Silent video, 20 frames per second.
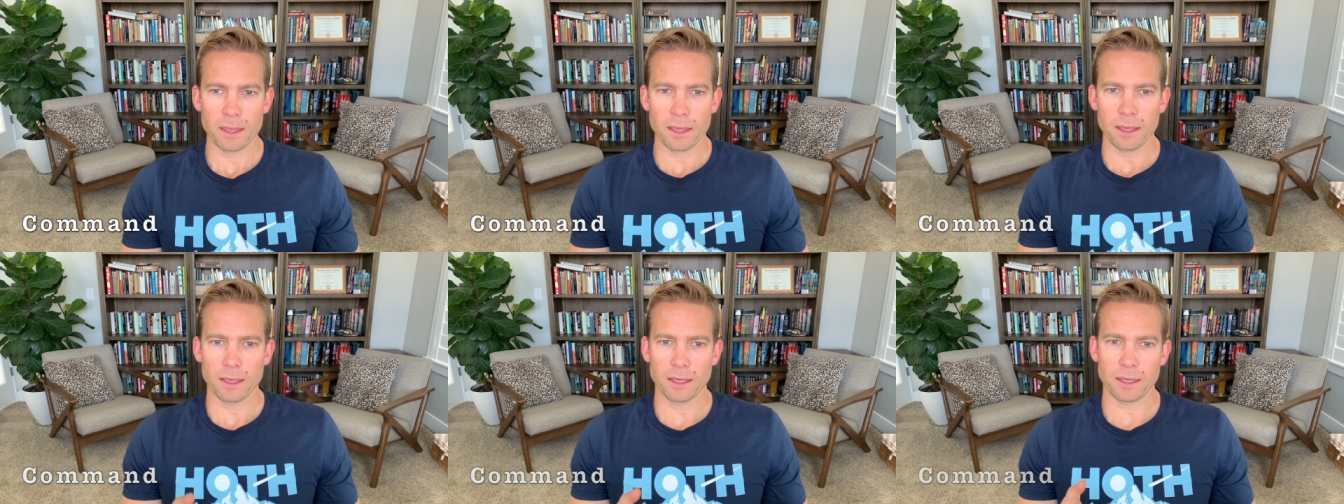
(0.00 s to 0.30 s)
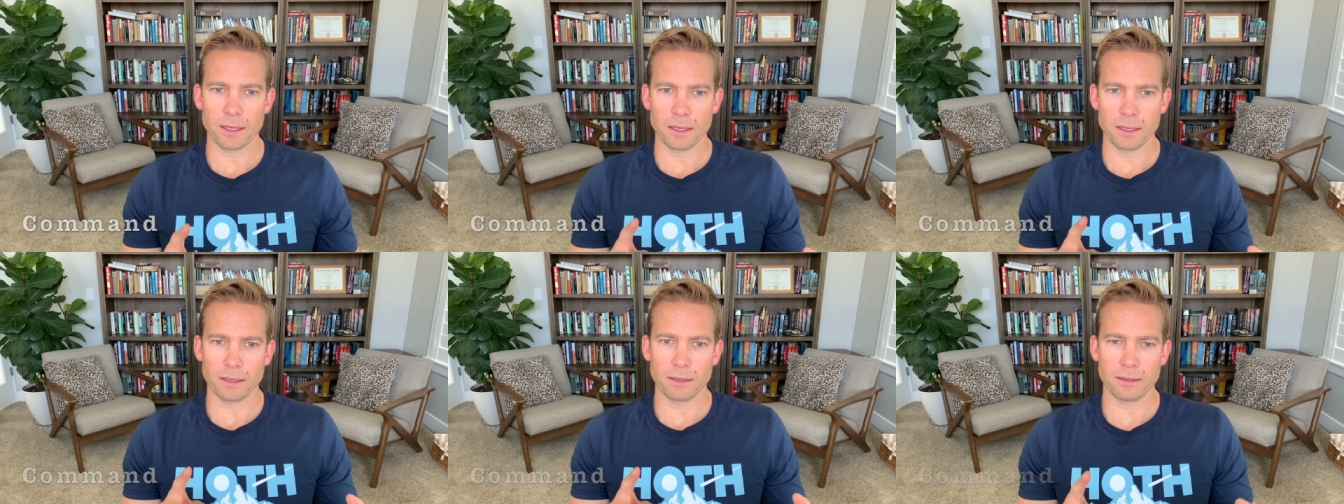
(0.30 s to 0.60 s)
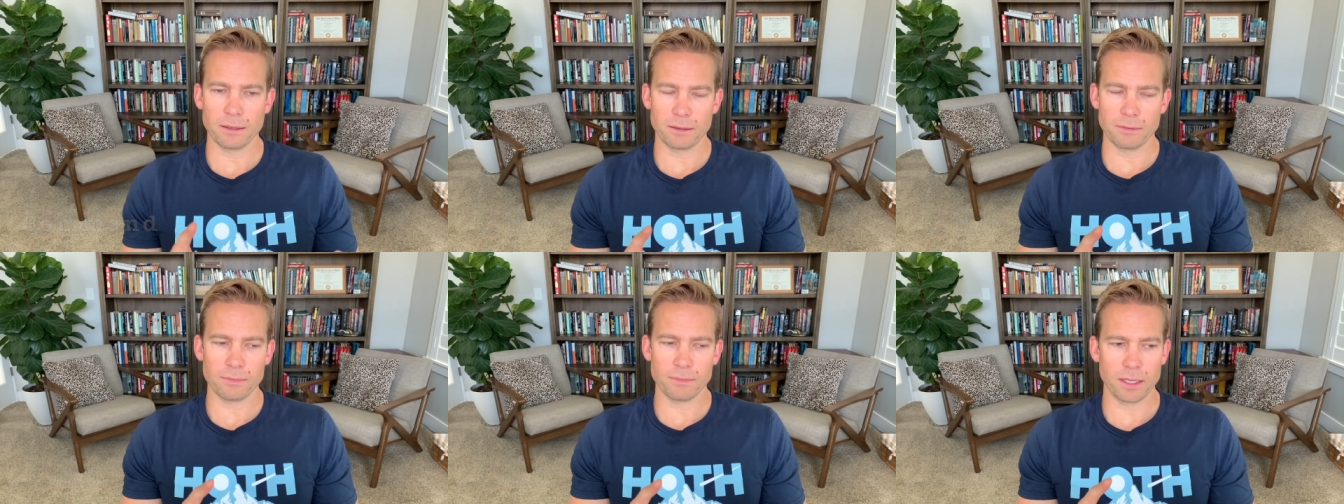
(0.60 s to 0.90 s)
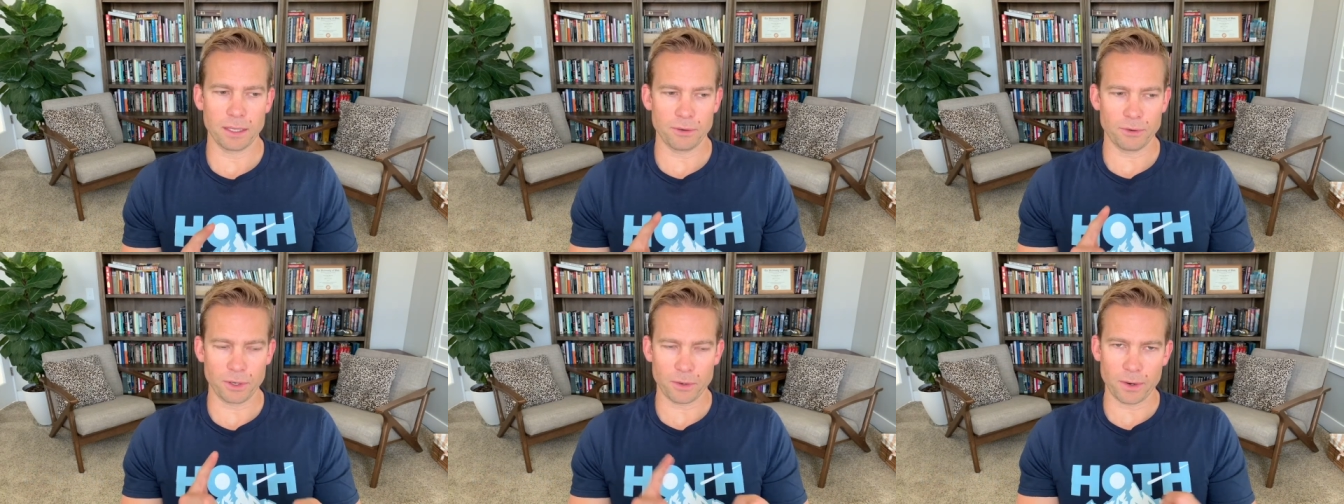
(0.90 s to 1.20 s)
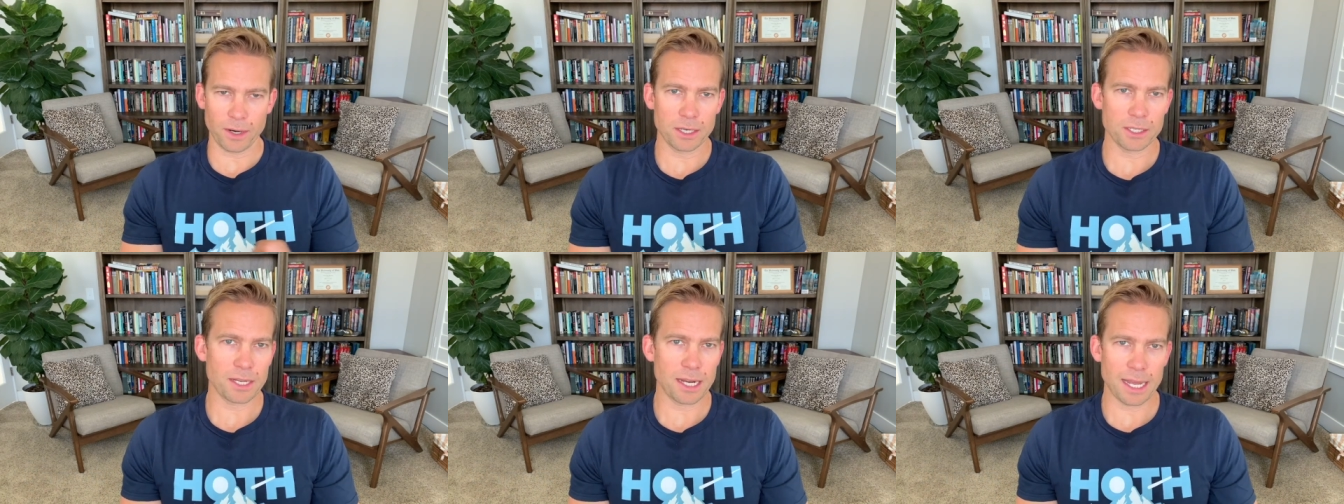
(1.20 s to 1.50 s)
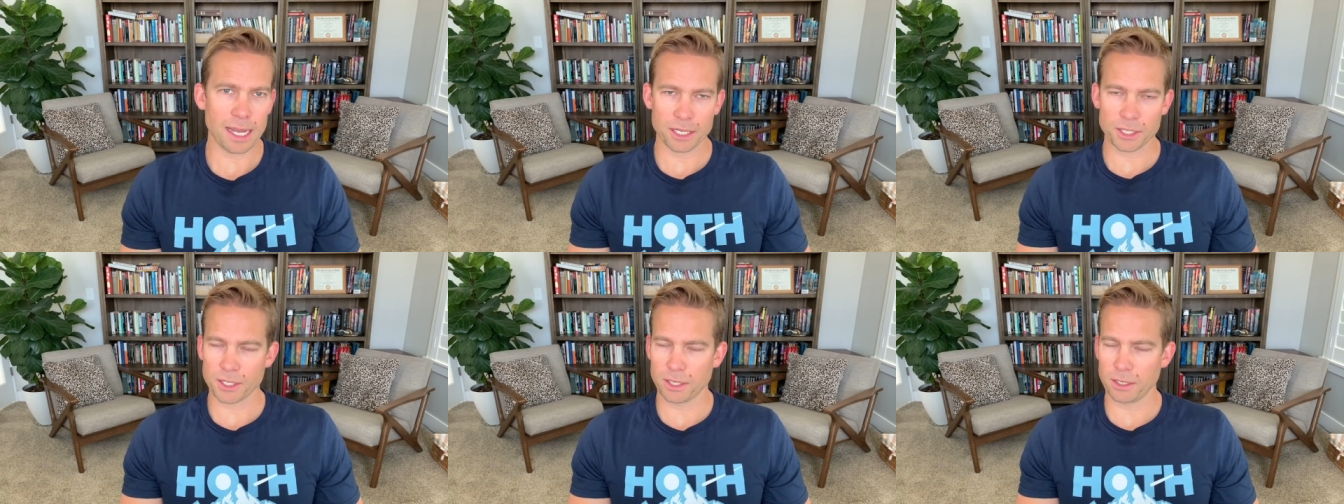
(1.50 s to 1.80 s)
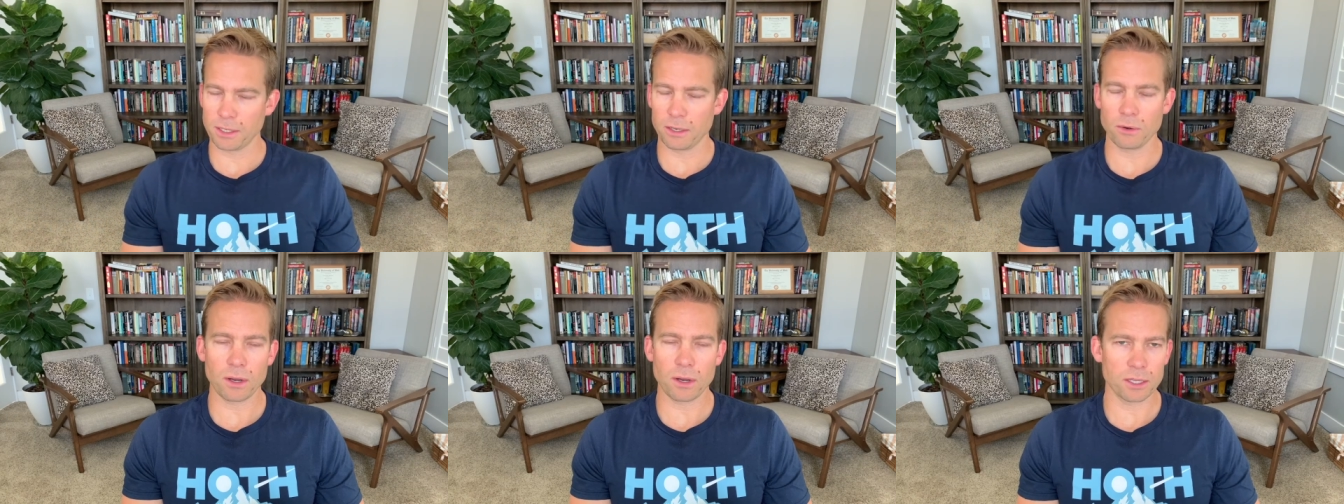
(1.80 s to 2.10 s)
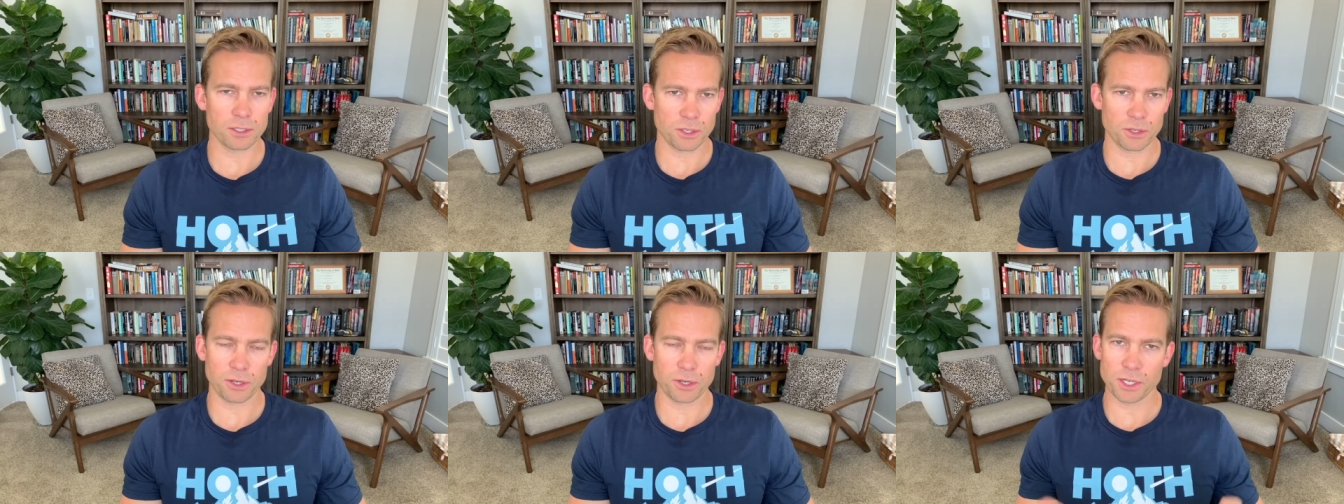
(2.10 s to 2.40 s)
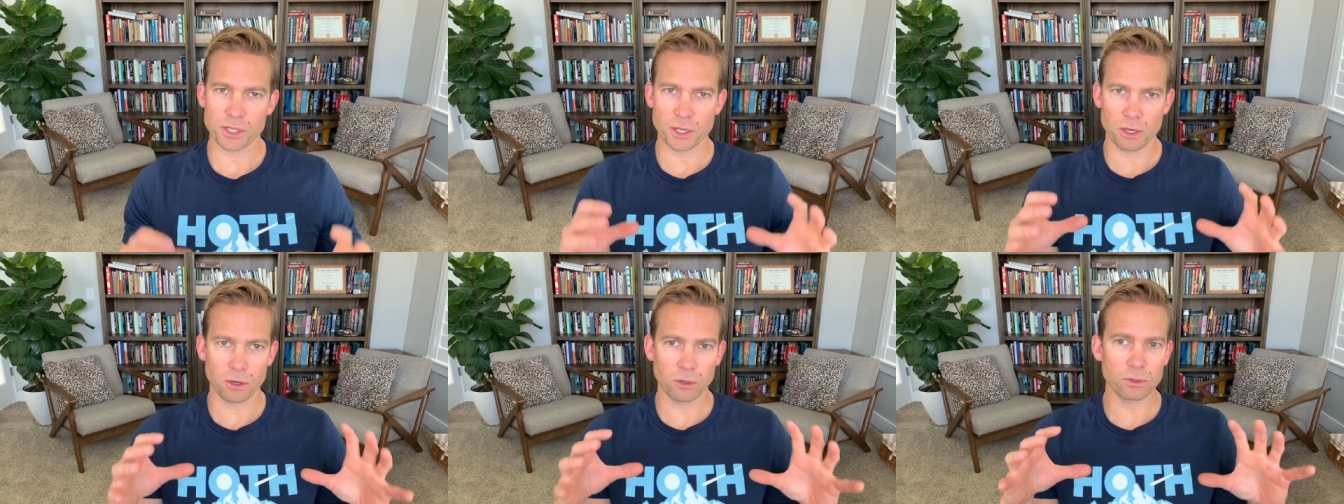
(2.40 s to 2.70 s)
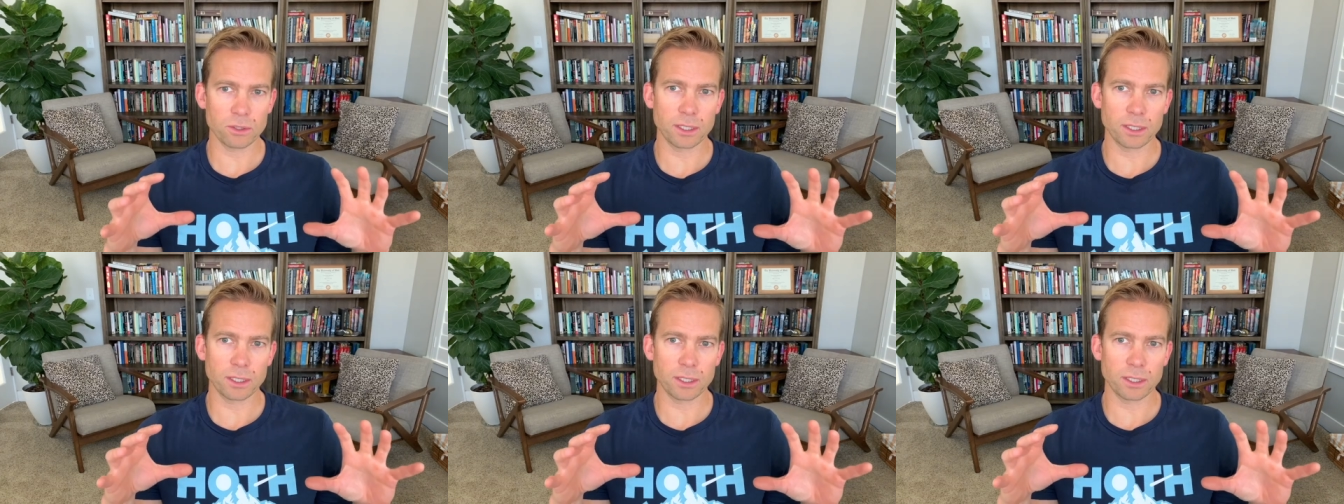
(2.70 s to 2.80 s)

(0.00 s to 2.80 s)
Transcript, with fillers: It requires an action, no concentration.